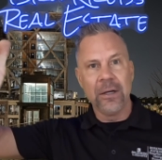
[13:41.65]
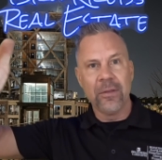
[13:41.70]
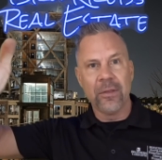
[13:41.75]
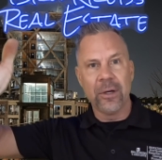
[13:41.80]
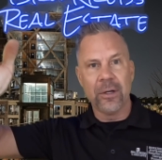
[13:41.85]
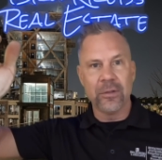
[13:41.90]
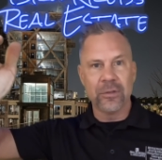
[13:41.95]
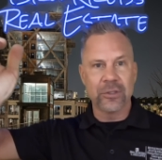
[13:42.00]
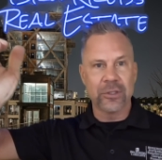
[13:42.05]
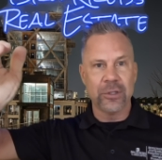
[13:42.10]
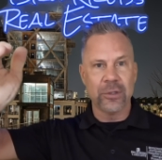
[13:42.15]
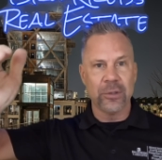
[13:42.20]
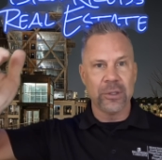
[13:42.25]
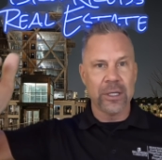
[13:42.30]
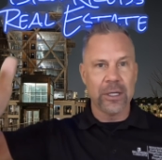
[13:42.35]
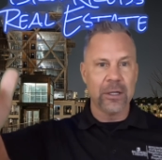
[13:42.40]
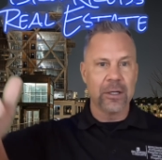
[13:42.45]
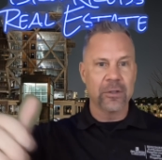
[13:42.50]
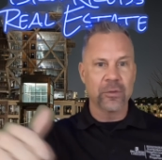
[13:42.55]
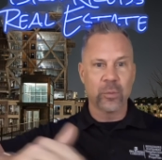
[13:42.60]
those two
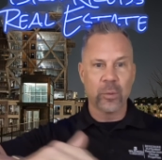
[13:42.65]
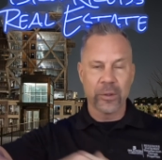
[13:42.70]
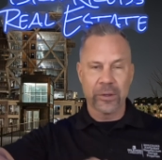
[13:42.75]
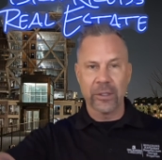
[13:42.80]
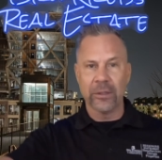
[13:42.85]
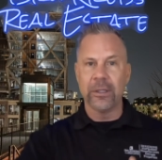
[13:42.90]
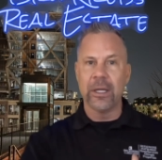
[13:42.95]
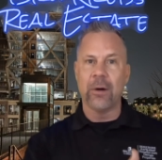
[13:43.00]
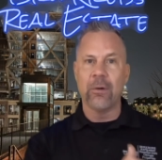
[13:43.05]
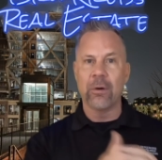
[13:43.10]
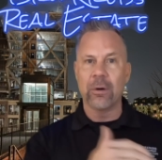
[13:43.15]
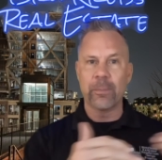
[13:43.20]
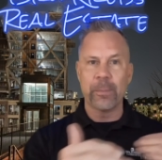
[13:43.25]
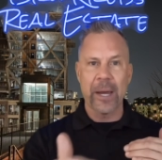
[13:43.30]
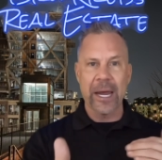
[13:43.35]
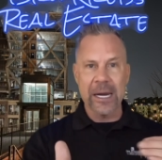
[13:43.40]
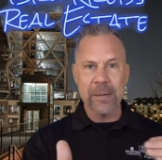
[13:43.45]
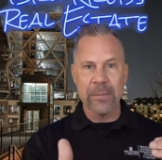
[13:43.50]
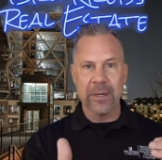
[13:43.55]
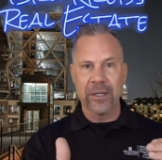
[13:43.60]
years with the lower
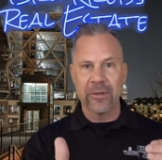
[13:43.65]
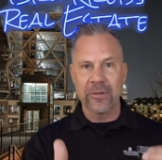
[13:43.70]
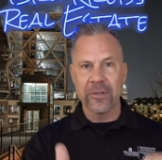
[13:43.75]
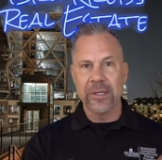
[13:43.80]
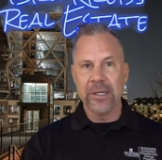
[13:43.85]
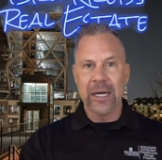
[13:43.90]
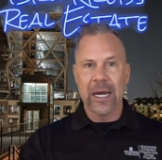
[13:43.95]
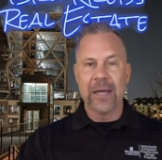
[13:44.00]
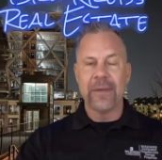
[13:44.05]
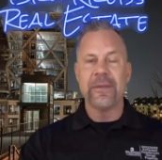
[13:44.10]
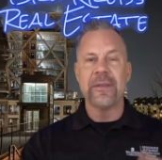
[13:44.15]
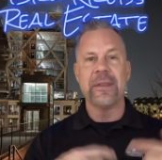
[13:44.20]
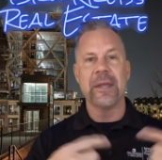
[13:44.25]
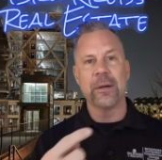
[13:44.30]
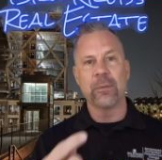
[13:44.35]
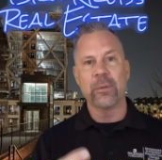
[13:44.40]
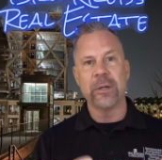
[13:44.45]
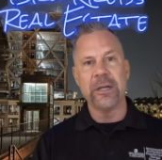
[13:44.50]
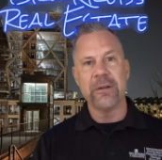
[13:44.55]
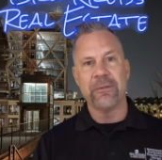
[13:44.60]
payments, and then they
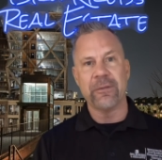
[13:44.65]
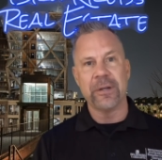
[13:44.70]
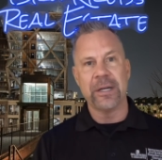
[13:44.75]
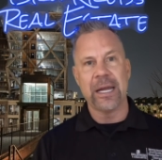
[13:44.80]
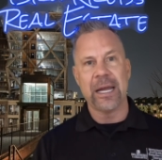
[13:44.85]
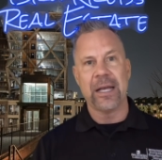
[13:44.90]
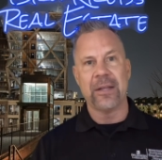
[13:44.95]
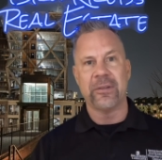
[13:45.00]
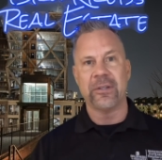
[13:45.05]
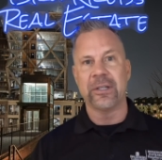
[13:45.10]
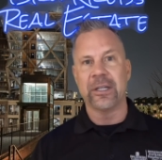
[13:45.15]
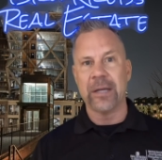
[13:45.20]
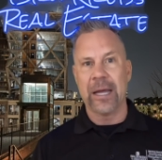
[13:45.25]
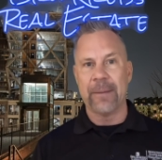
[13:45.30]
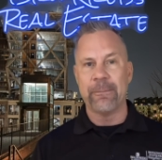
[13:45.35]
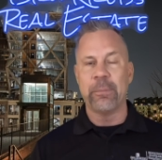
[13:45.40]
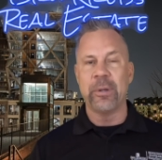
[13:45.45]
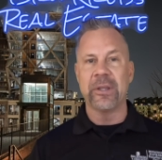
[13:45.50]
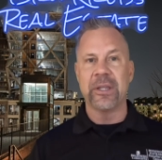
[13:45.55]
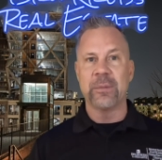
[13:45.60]
refinance and,
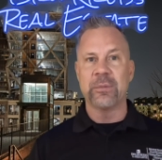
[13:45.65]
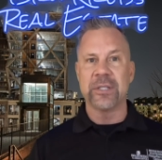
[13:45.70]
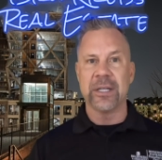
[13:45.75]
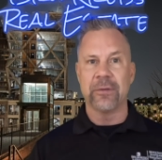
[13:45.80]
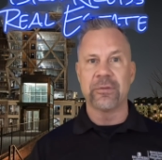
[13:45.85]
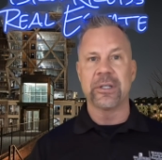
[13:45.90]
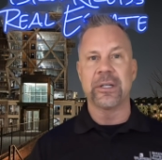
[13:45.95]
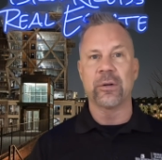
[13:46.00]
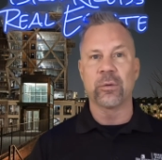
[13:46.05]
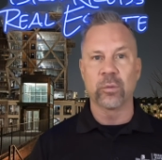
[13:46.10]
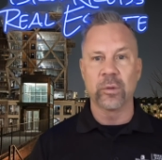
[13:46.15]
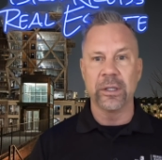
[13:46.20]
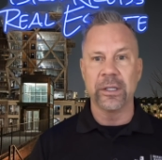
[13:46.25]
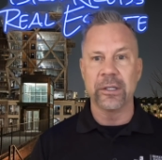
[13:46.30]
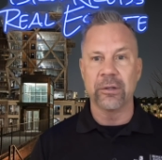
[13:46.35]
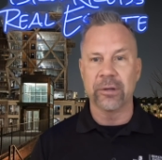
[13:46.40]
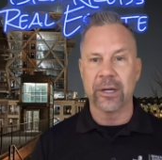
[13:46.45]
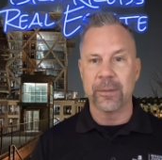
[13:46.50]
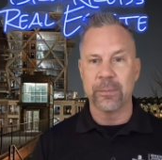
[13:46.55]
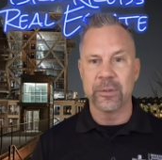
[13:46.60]
and put themselves in a
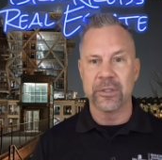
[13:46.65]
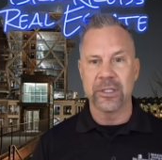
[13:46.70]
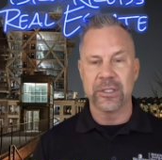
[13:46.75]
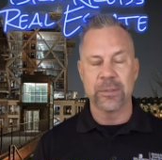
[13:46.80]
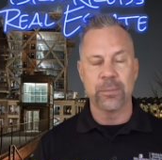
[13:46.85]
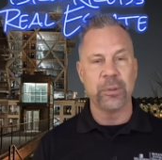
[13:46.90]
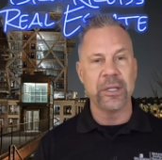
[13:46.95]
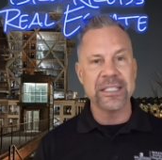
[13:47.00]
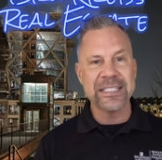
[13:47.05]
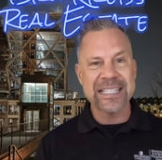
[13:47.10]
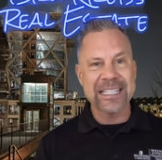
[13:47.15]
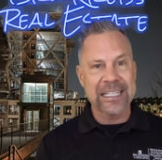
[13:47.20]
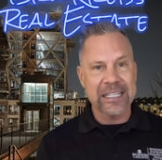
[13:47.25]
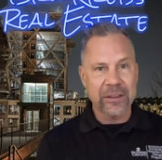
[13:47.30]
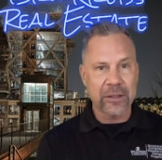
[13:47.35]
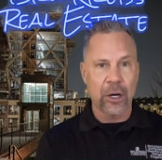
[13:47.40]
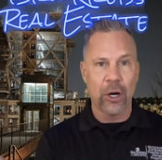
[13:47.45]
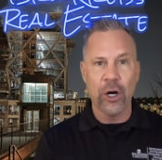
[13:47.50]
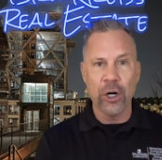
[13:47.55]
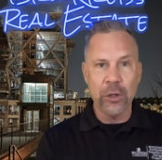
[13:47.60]
really great position. Plus, they
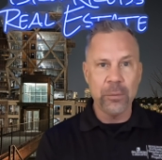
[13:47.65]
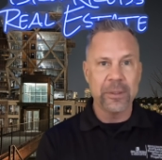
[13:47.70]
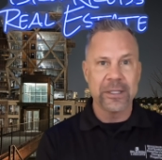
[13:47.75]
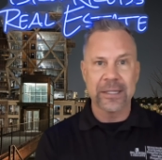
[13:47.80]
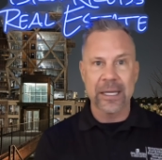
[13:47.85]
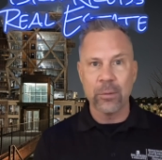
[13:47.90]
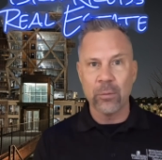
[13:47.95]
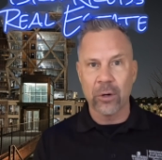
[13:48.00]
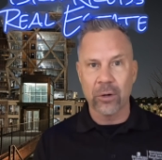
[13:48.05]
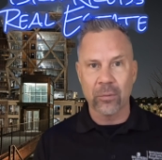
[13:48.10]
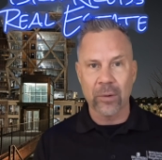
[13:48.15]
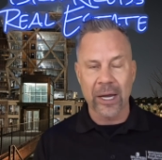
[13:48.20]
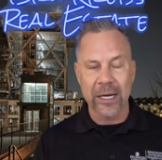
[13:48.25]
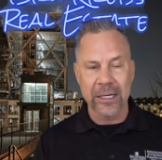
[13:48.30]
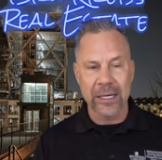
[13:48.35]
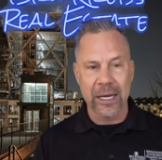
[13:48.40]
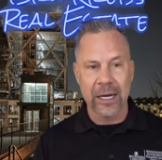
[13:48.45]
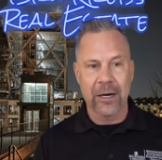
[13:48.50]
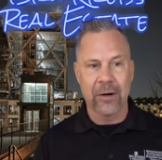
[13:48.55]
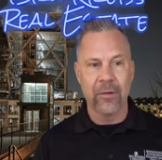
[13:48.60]
get the home that they want right
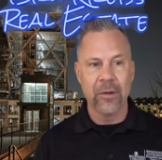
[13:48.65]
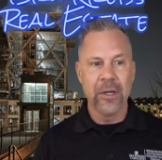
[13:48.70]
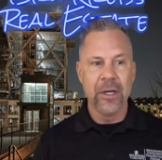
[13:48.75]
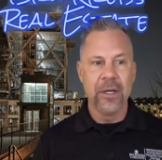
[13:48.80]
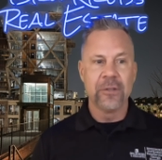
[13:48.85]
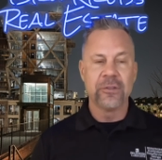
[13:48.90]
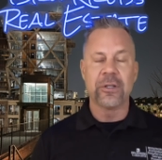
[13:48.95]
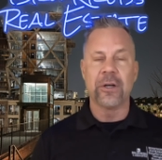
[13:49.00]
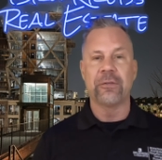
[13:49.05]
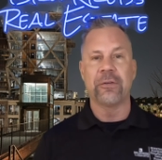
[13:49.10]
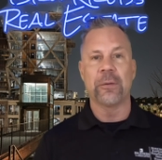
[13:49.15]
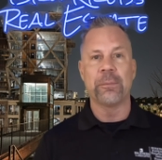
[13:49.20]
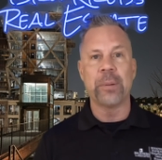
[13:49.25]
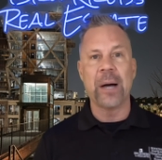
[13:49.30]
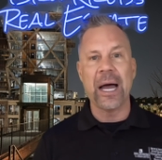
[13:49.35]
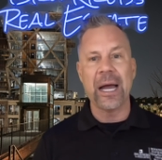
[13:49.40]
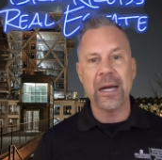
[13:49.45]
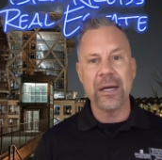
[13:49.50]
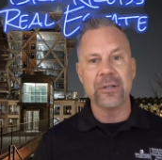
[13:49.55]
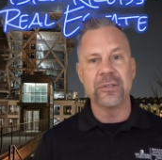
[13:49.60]
now. So for
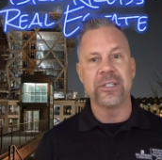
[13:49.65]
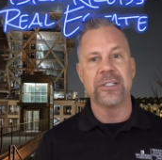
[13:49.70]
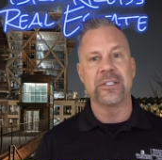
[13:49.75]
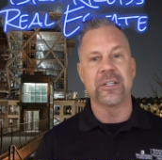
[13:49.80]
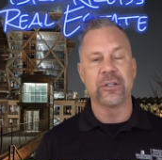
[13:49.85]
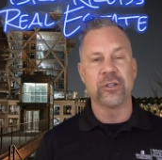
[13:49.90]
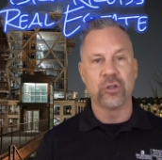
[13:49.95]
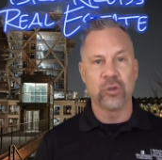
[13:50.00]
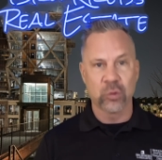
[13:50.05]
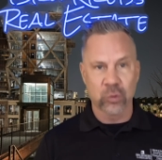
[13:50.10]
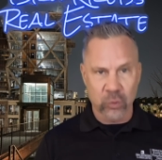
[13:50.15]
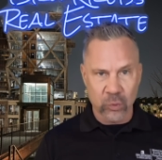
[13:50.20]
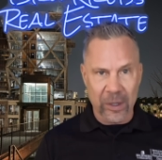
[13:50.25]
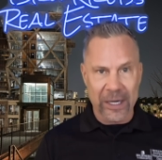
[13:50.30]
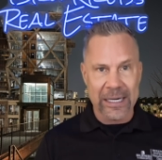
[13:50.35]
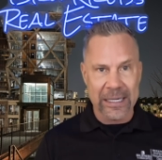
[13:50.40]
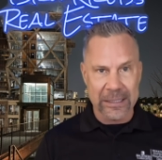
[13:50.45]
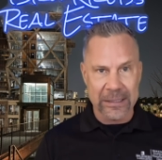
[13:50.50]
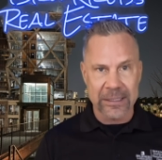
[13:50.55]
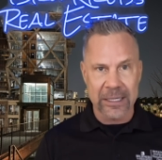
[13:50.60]
buyers, it's a
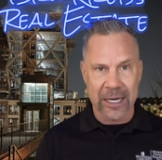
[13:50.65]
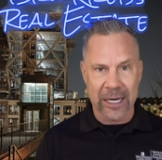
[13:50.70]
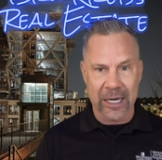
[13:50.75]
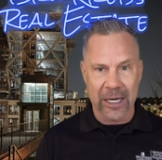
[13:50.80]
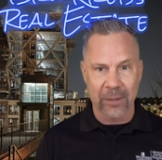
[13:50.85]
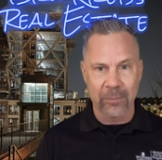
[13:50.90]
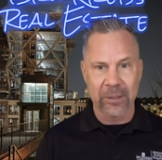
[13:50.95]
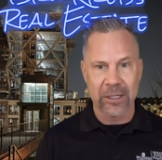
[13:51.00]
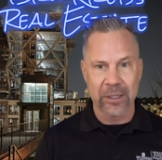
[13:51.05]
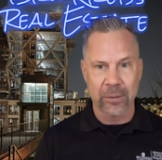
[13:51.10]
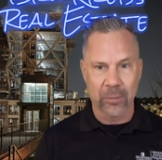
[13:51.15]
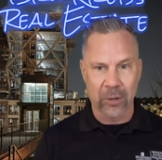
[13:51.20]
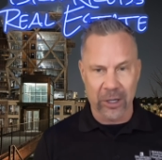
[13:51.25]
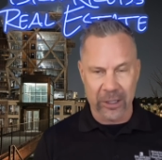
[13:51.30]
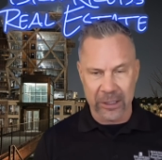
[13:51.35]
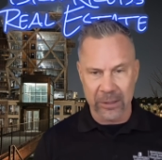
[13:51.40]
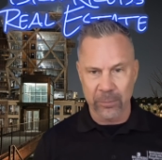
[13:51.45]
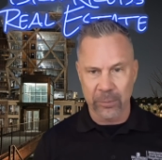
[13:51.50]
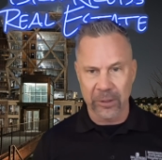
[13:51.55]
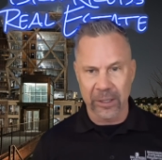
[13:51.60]
great time in the
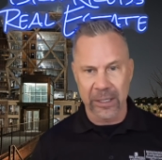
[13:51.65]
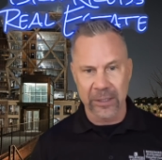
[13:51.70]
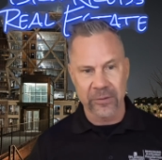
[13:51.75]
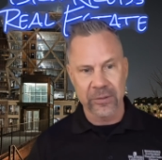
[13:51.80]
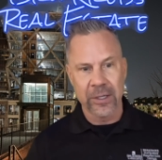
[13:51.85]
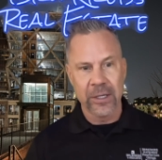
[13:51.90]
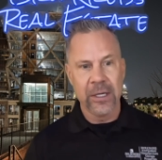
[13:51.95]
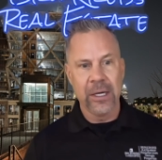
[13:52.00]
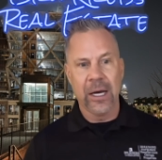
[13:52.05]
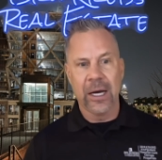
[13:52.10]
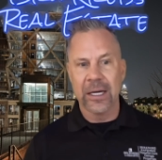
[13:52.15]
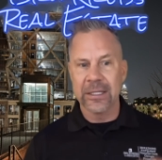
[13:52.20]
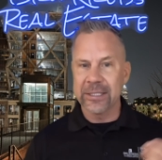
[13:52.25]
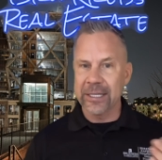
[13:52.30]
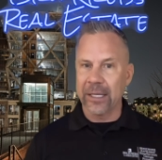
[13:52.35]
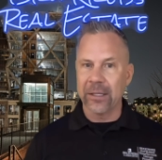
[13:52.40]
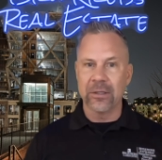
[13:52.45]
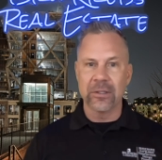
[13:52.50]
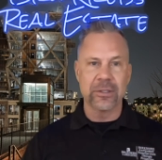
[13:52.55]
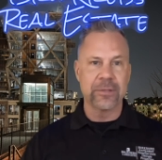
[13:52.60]
marketplace companies. Uh,
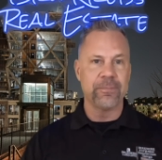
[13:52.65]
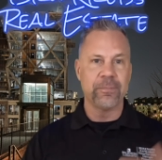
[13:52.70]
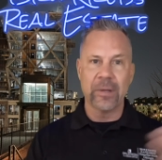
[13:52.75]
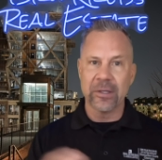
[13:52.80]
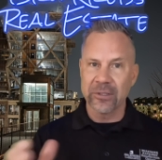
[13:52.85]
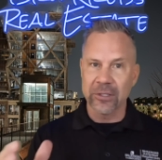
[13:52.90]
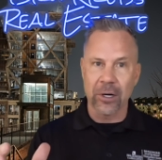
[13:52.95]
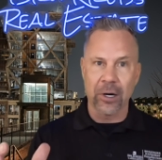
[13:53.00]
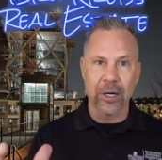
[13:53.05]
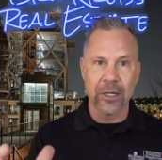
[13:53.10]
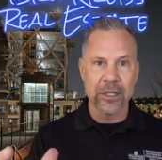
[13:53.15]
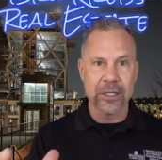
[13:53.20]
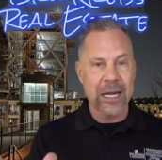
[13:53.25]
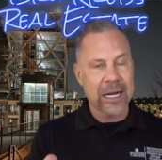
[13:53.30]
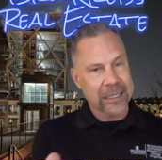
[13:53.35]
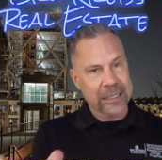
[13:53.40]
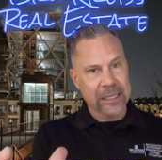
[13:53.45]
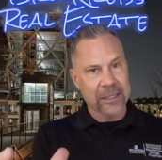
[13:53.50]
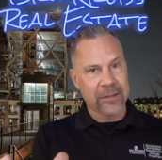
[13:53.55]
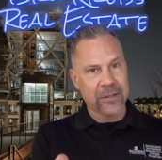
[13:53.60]
sellers, sorry, you're
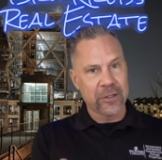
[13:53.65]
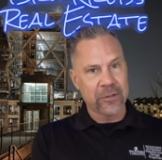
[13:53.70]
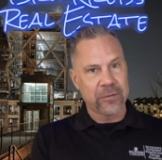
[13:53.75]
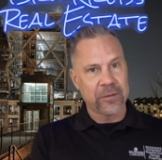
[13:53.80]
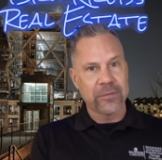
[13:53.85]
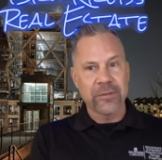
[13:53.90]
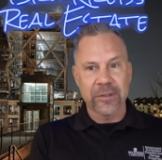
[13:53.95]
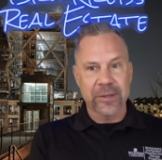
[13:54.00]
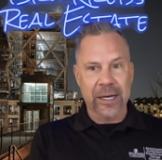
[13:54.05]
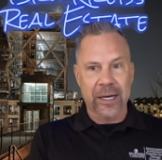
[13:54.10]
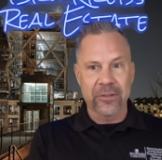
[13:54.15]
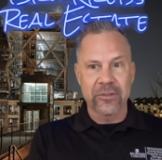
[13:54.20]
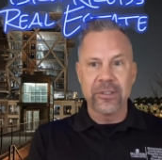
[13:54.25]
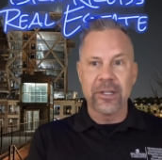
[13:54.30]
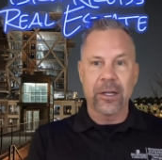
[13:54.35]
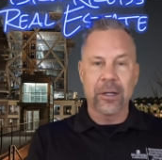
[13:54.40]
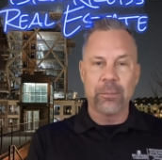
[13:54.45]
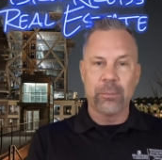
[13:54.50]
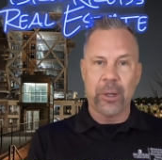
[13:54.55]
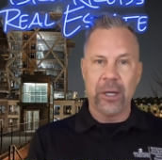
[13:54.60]
not getting those
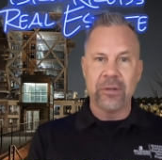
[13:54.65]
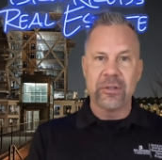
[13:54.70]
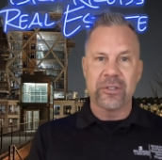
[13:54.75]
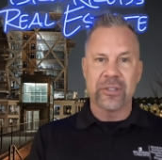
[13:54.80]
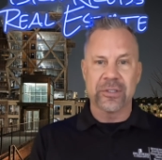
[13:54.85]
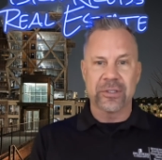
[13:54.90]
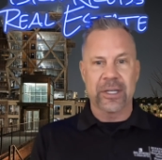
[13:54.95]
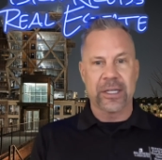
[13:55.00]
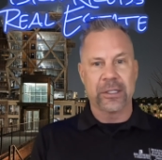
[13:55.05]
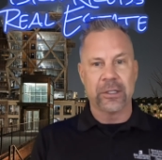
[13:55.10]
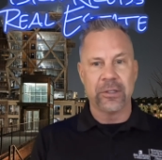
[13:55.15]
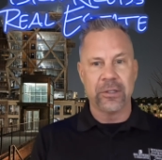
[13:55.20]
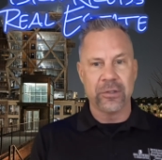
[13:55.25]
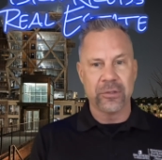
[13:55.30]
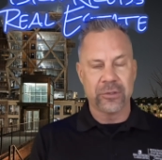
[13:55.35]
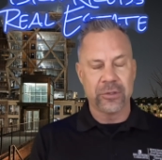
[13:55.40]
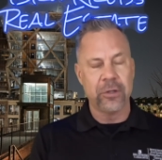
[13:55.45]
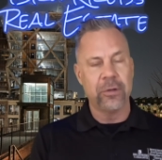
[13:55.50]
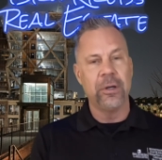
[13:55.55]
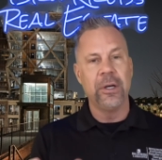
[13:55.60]
$50,000 bonuses like you
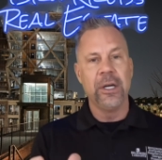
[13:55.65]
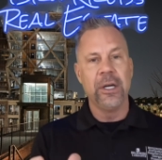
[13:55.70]
used to,